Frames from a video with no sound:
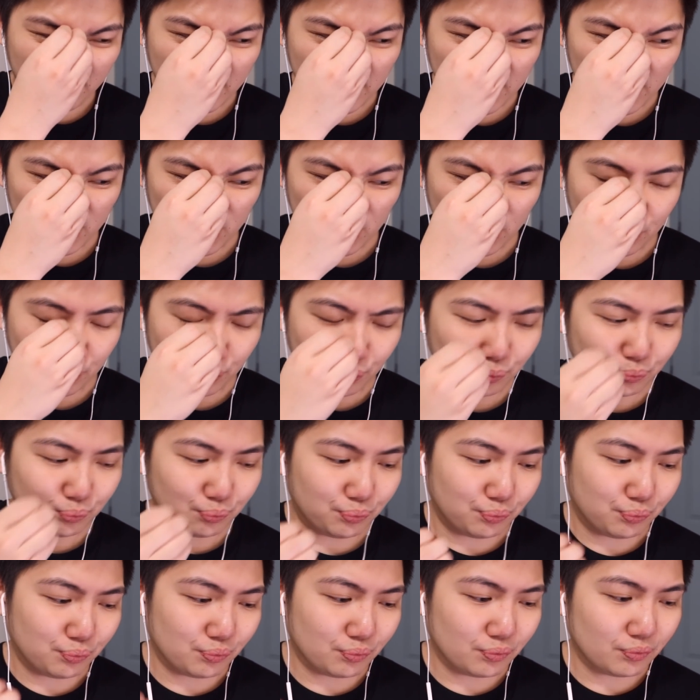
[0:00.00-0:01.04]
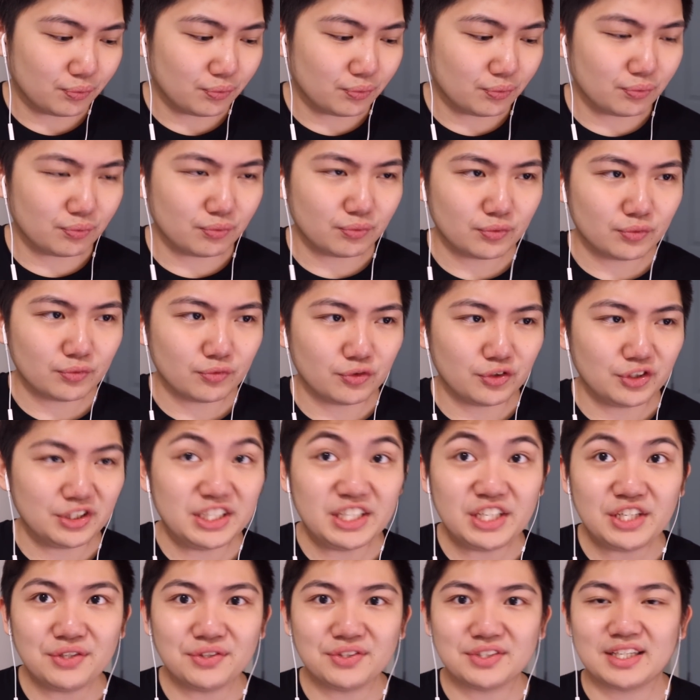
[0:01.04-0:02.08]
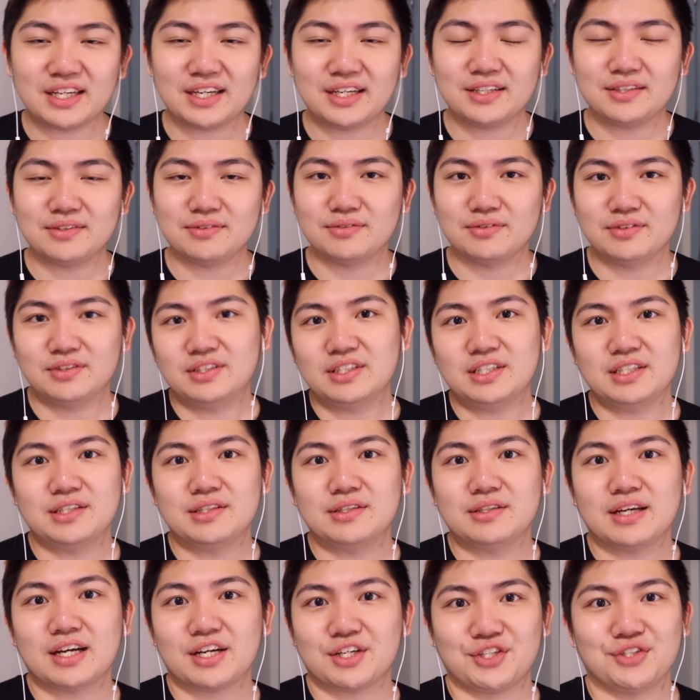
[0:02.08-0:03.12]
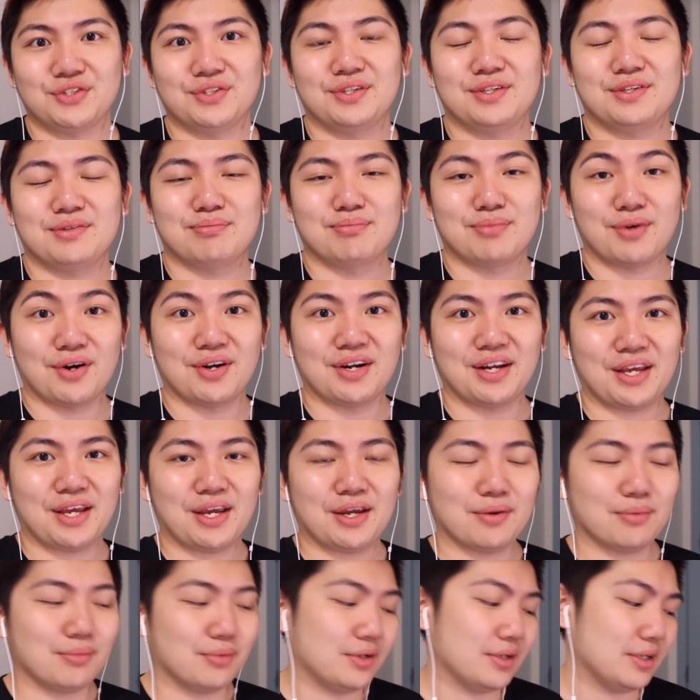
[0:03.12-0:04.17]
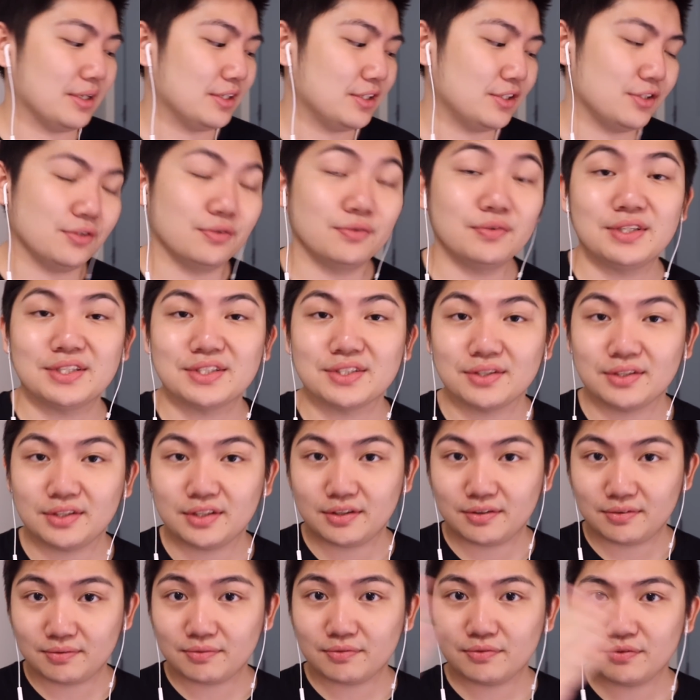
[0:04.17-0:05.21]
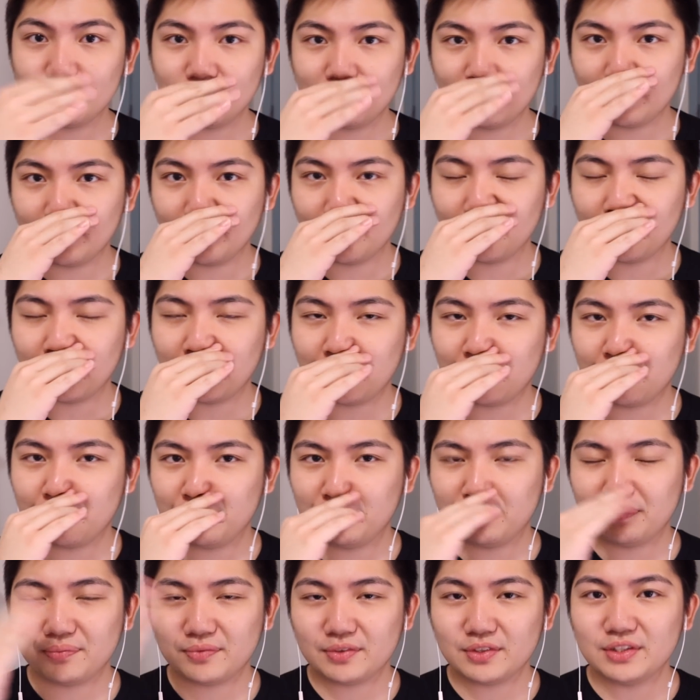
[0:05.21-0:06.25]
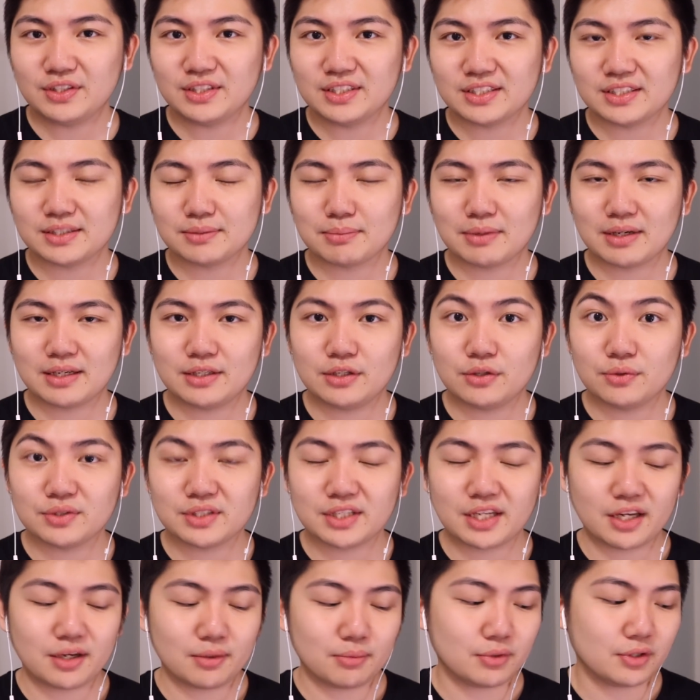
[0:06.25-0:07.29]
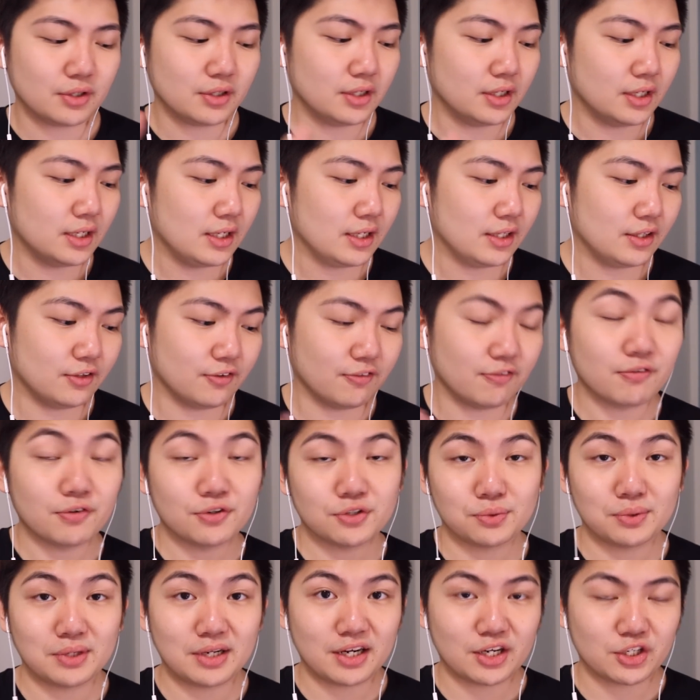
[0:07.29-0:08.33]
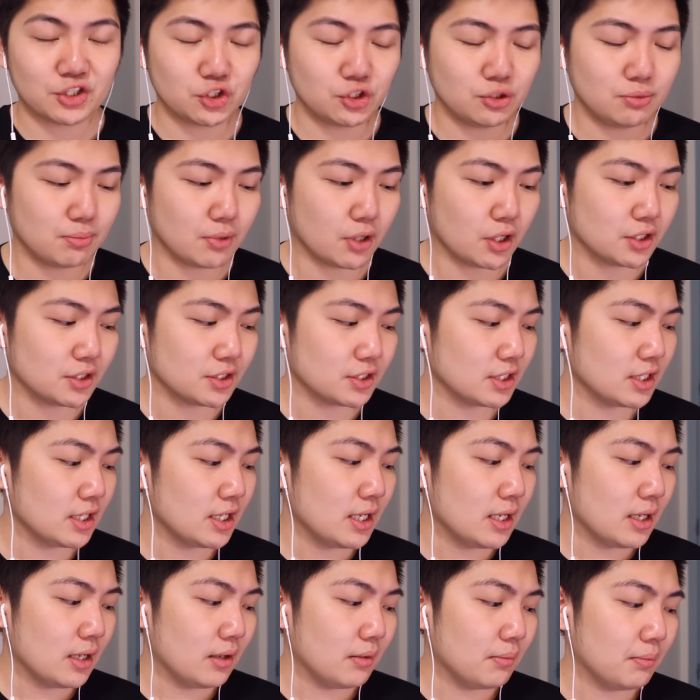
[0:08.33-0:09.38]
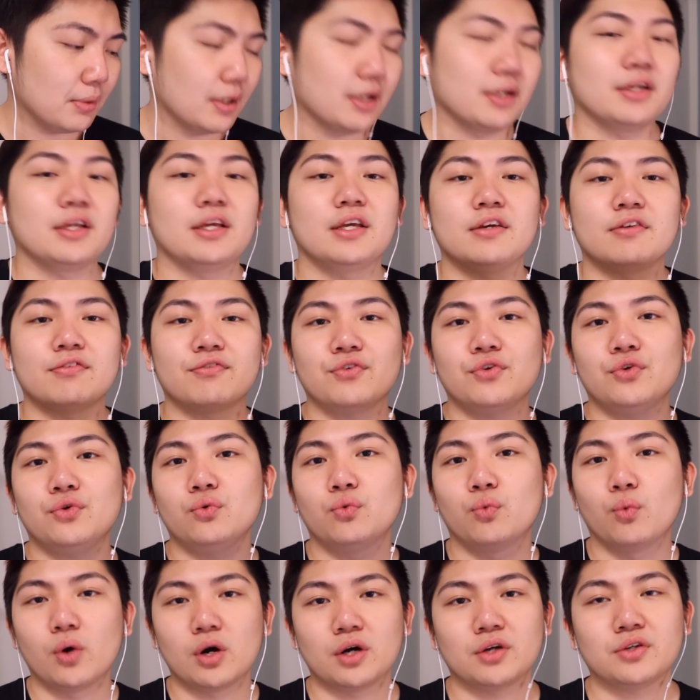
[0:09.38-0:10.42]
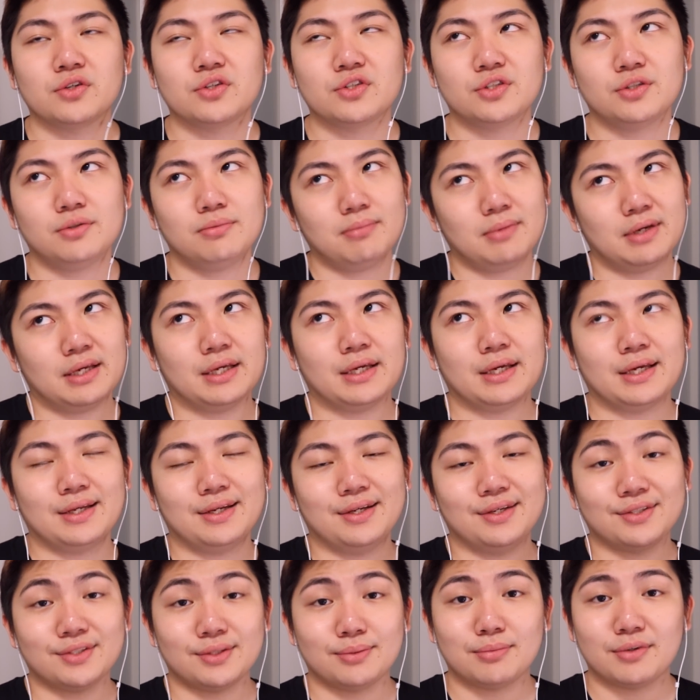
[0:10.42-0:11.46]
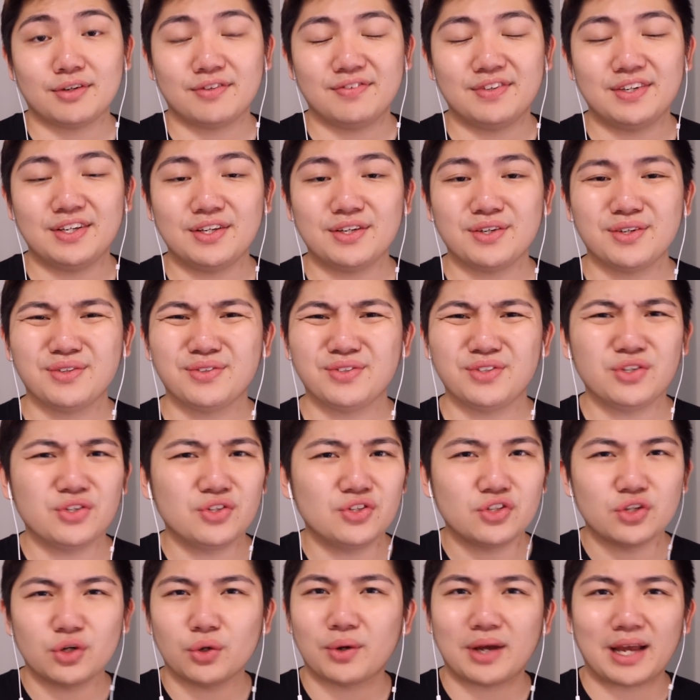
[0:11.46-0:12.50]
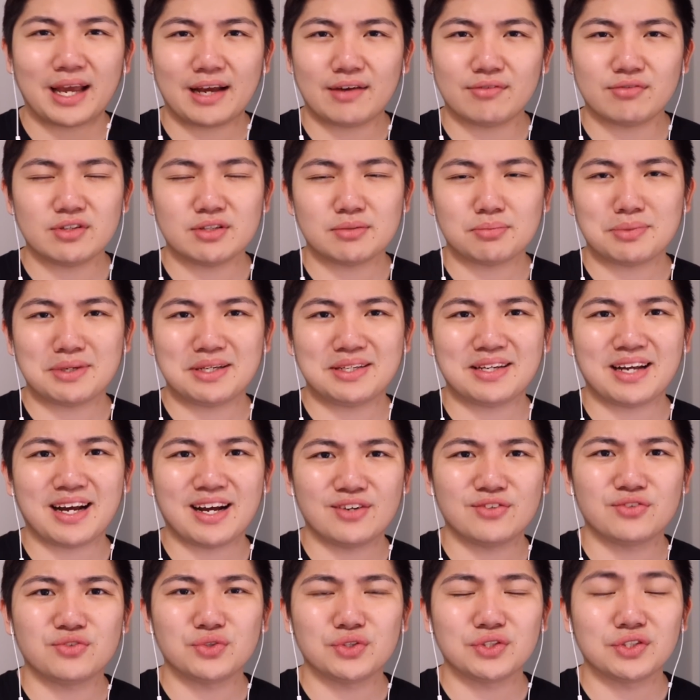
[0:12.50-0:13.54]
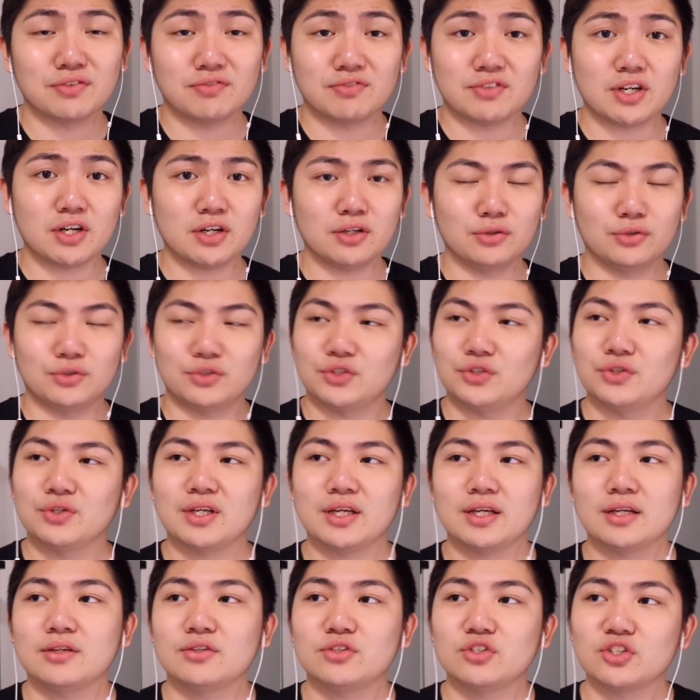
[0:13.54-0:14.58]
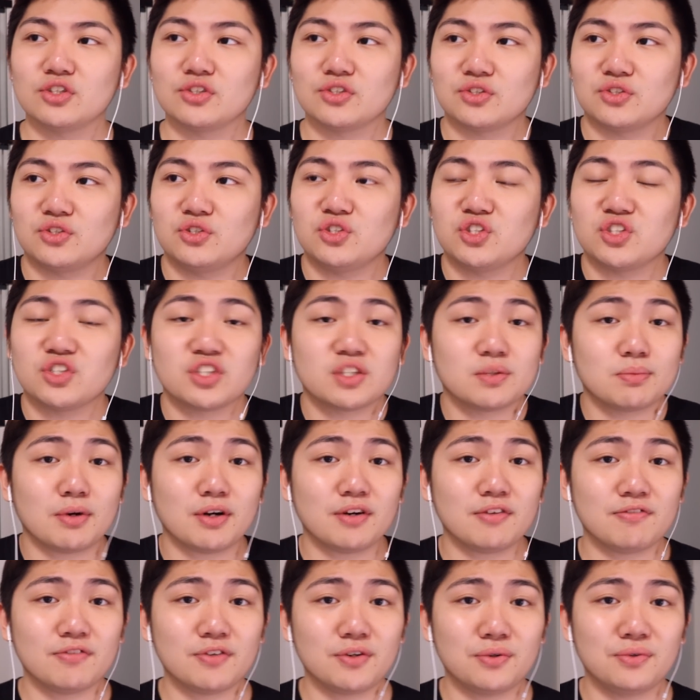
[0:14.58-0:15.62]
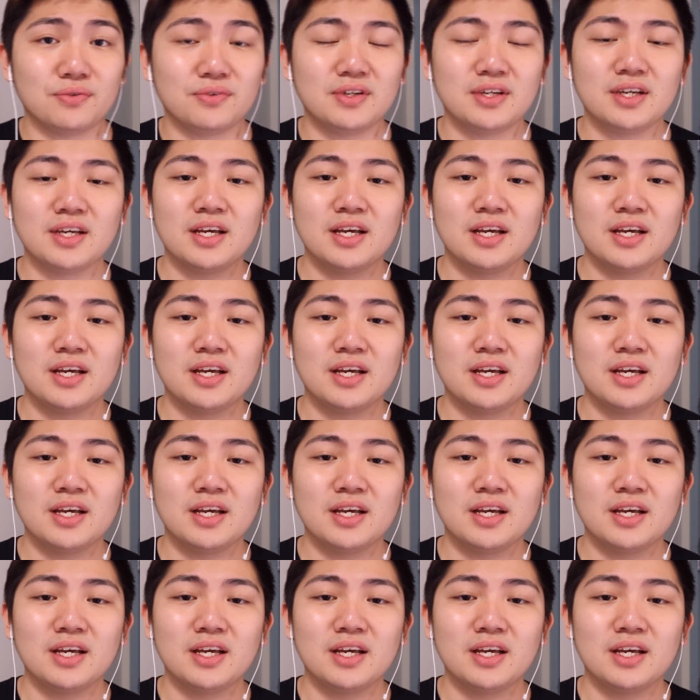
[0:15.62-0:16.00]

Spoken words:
So for years I didn't actually bought a camera until recently. For this is my newest camera, the first one I actually bought. But if you want to make an ASMR video, you don't have to spend hundreds of dollars. You can just use your smartphone.